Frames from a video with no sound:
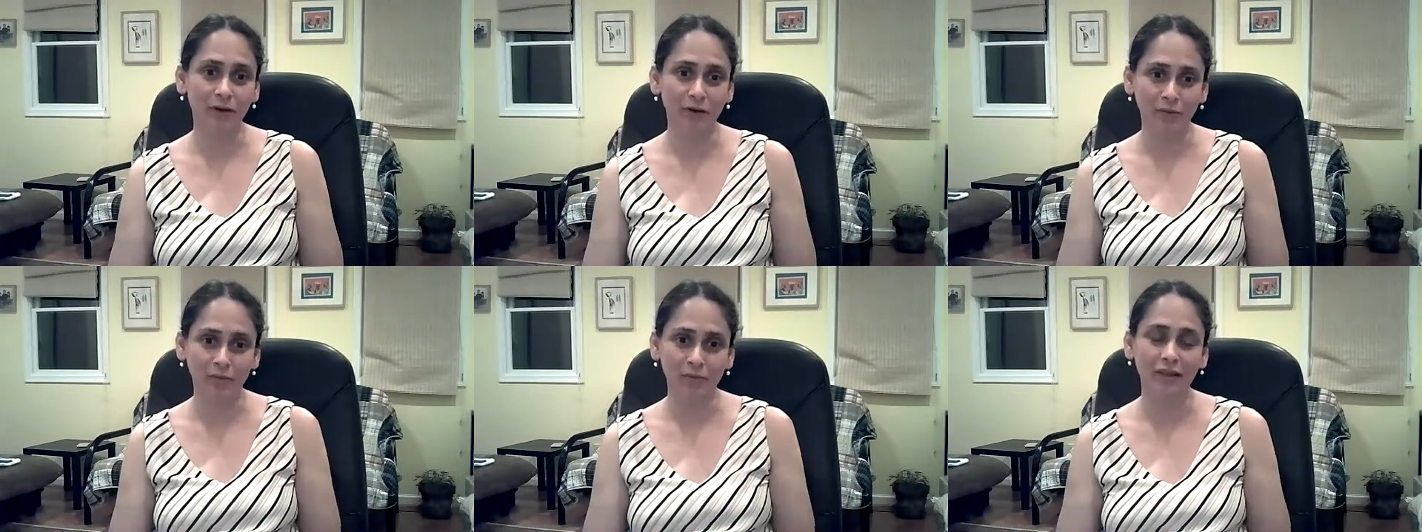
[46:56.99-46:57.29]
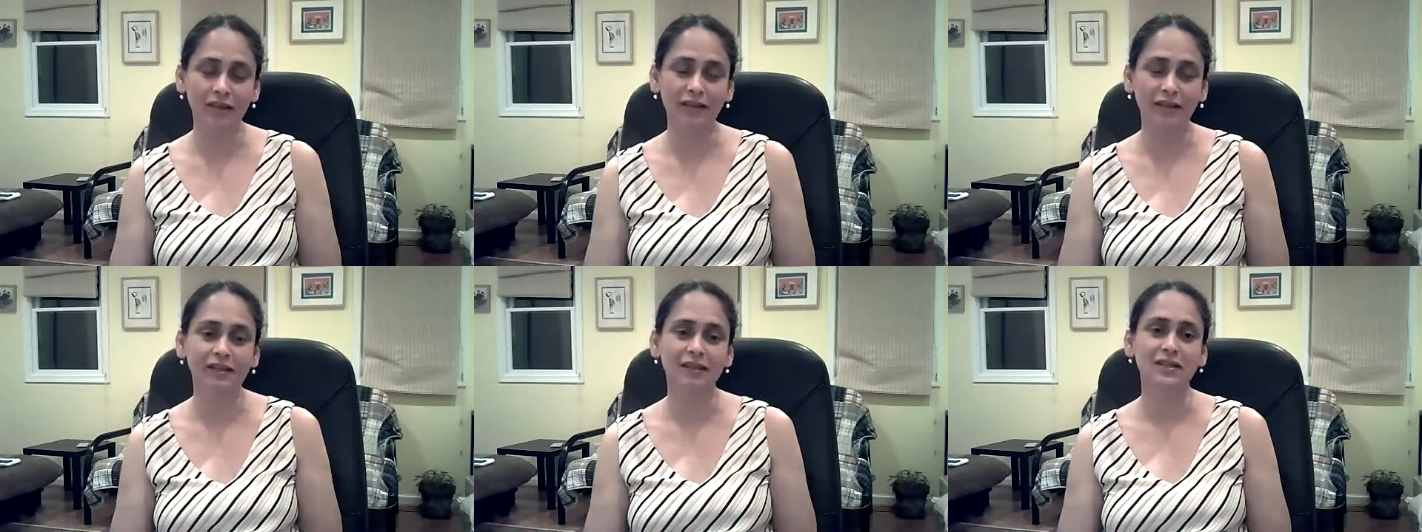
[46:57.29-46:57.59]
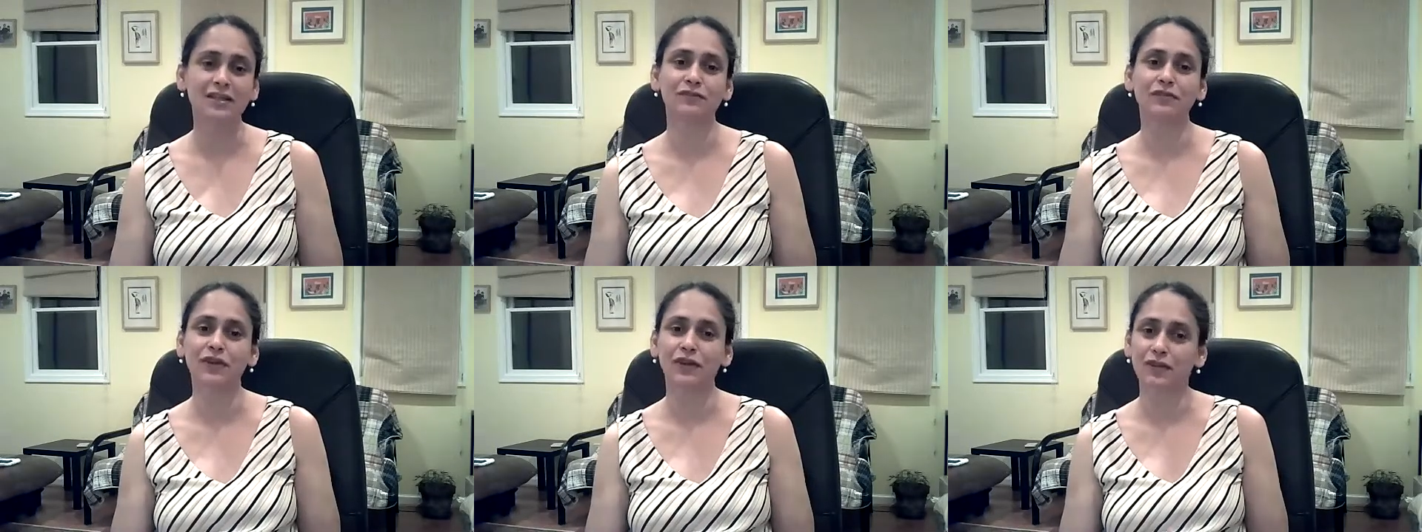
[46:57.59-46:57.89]
to be in
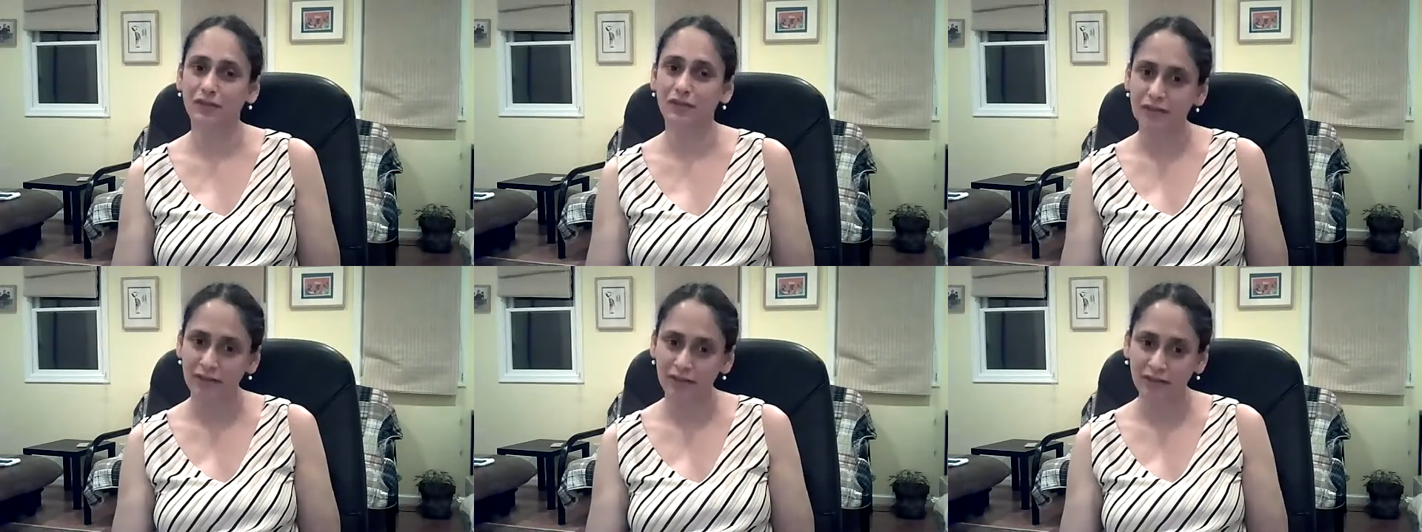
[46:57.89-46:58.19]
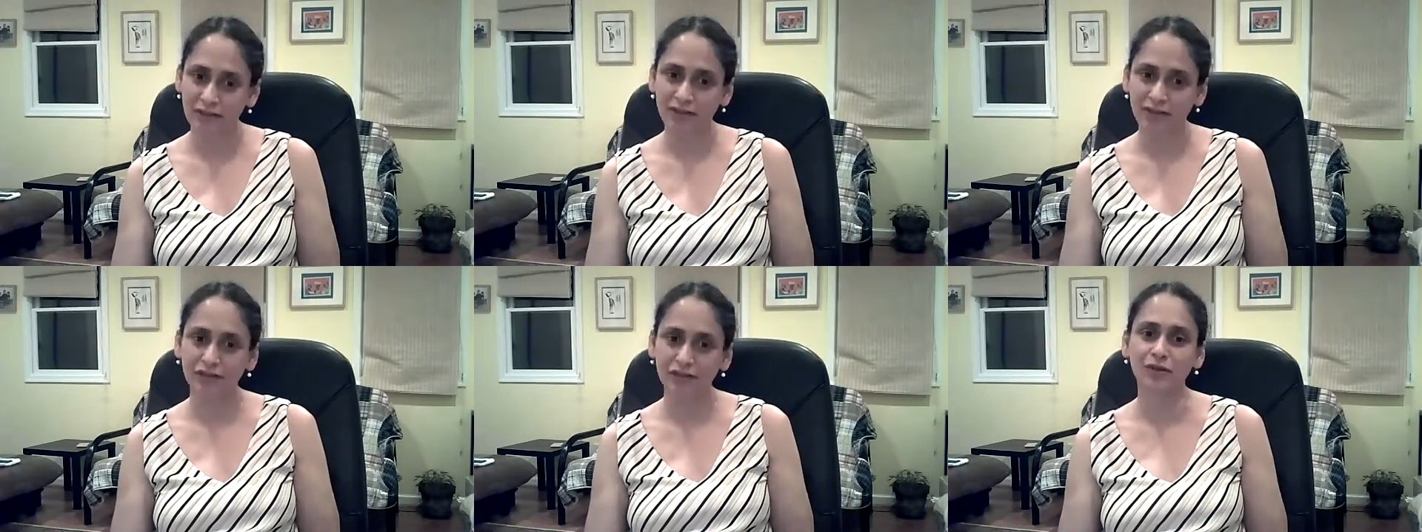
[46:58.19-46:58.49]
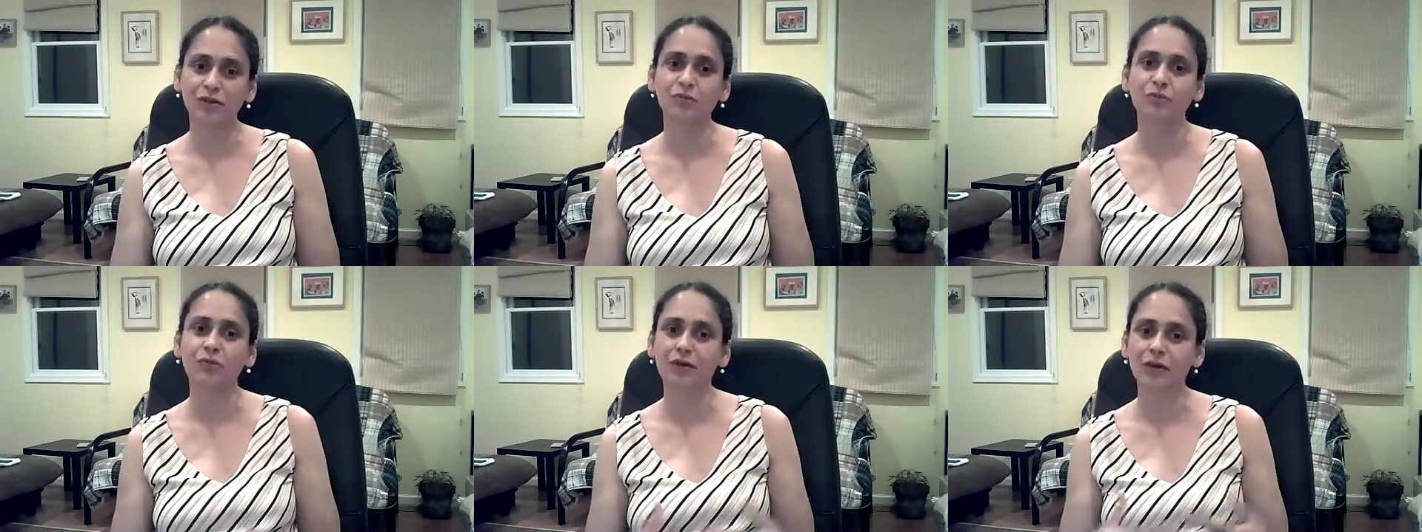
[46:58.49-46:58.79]
this field and
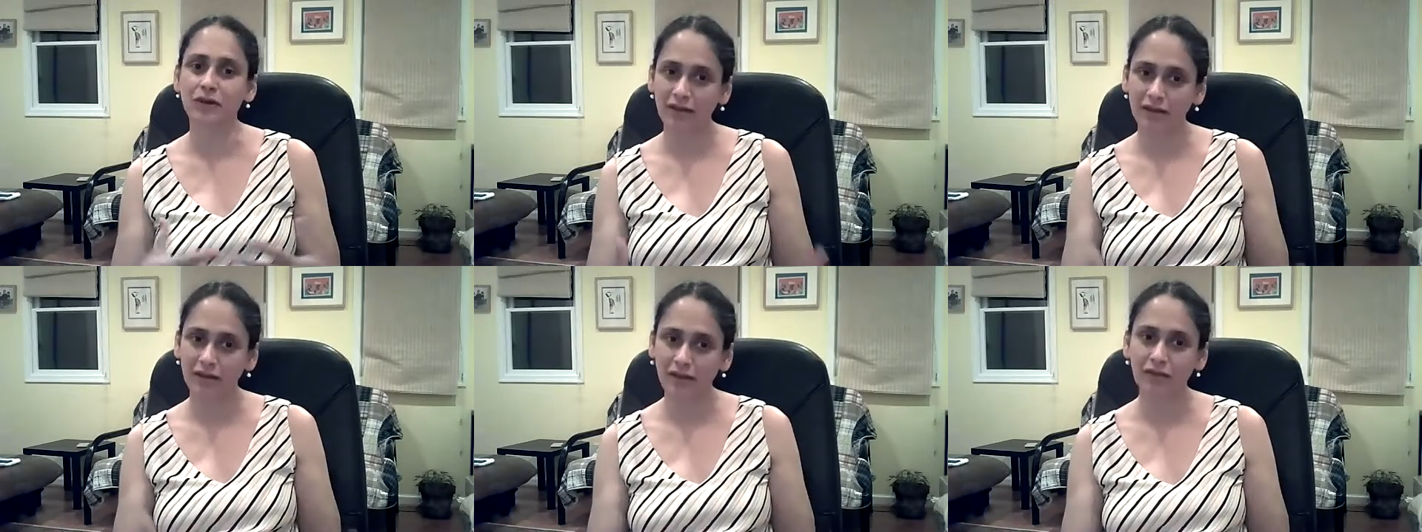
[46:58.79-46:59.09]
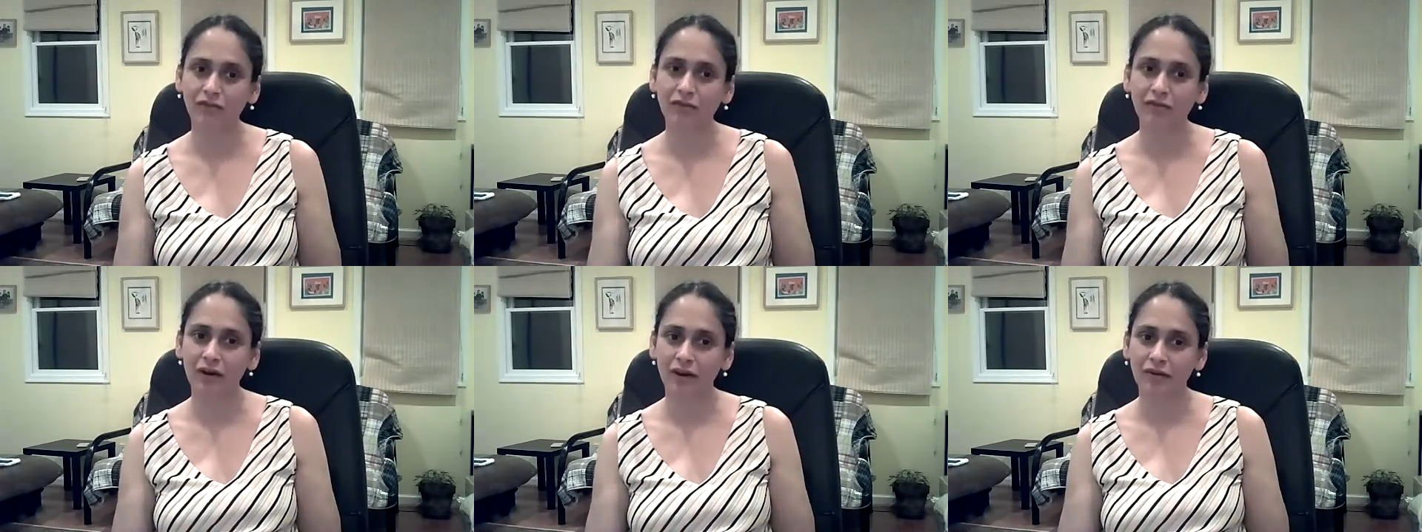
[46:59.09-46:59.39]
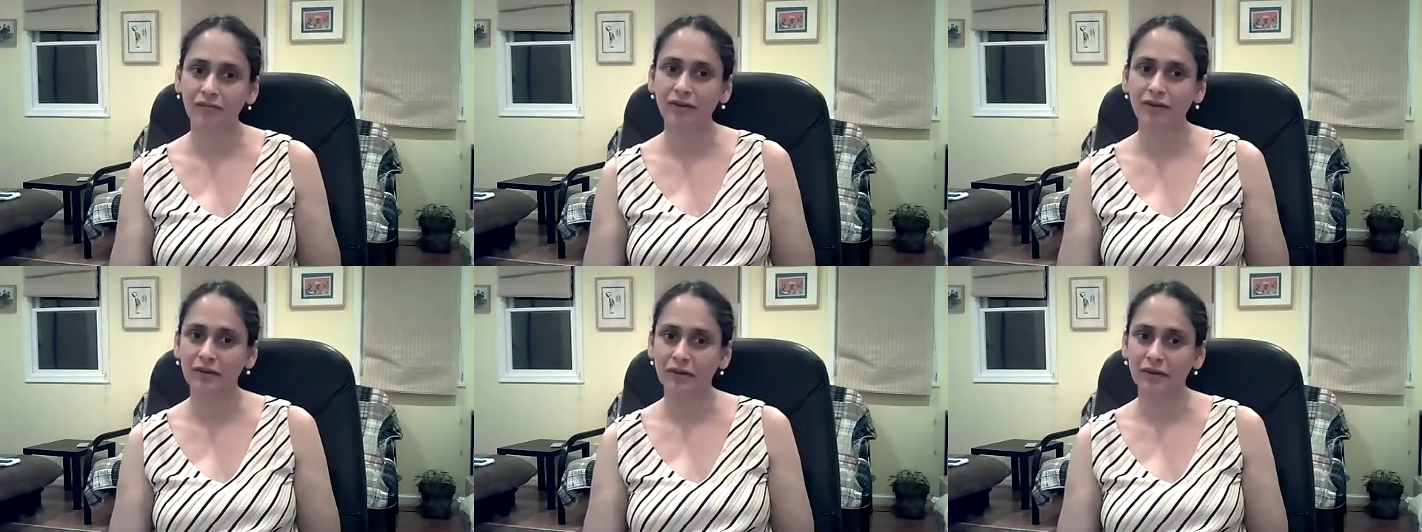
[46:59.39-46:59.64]
continue working and thriving.